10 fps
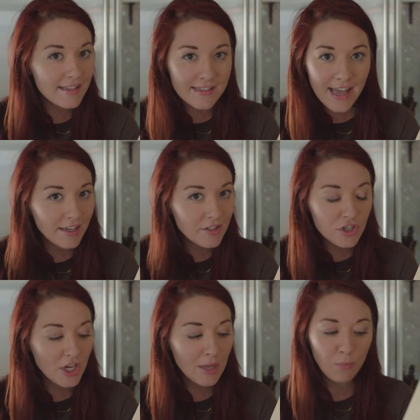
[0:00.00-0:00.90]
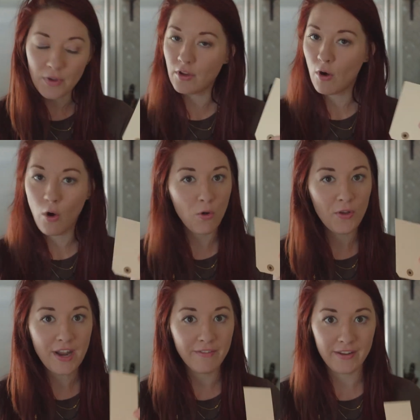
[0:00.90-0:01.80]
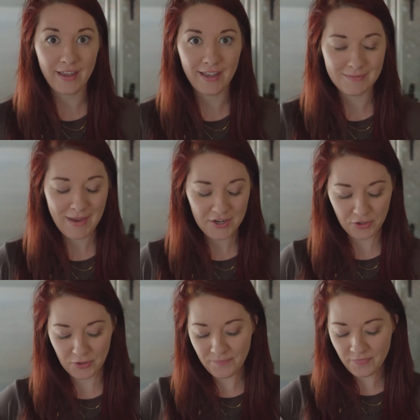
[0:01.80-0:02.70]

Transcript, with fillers: exact shape with the hole and everything. It's magical.